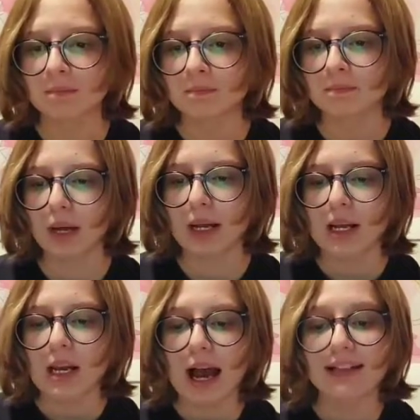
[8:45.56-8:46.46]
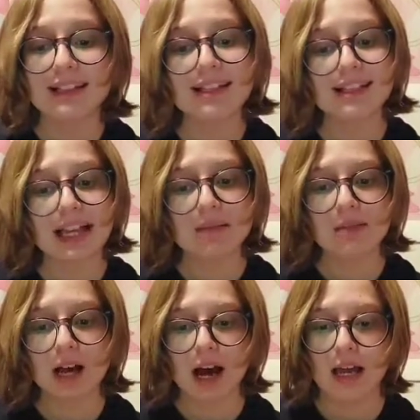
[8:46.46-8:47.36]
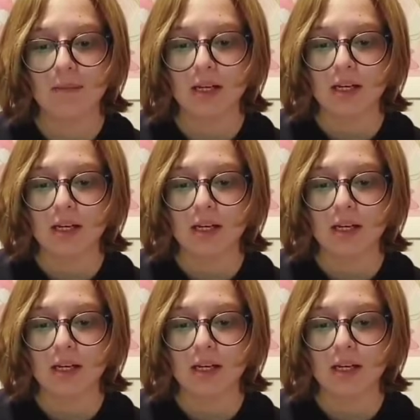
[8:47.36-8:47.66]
But at the same time,